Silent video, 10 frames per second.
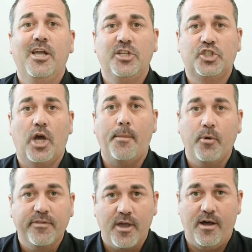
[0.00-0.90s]
shop
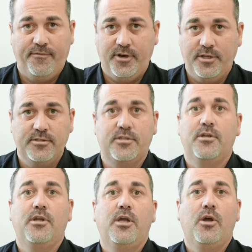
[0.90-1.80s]
with confidence,
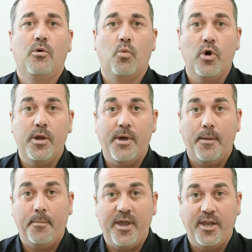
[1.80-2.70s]
worry
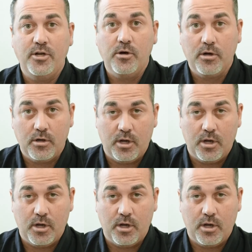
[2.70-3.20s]
about paying your